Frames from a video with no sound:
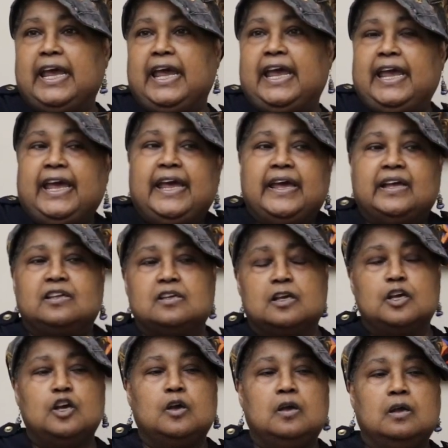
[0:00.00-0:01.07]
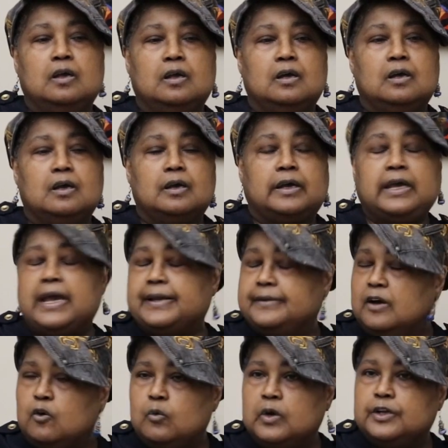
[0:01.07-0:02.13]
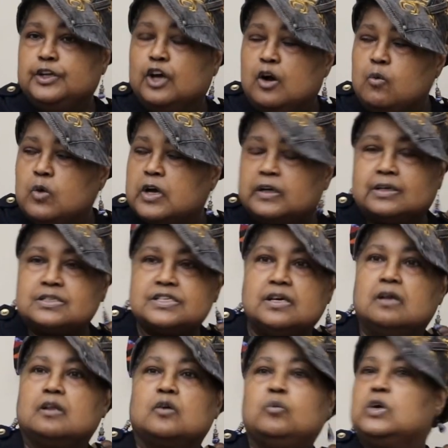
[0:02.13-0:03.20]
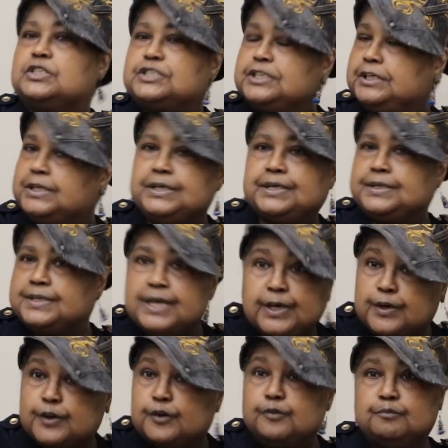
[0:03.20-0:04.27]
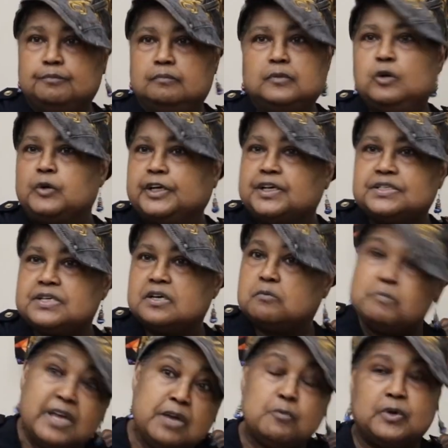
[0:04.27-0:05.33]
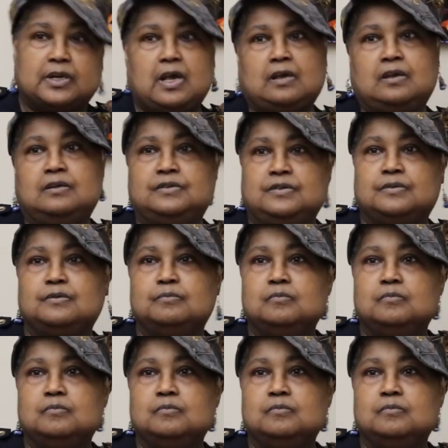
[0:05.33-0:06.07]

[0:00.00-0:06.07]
And can't no one, no one could tell her what she couldn't do. No one could tell me what I can do.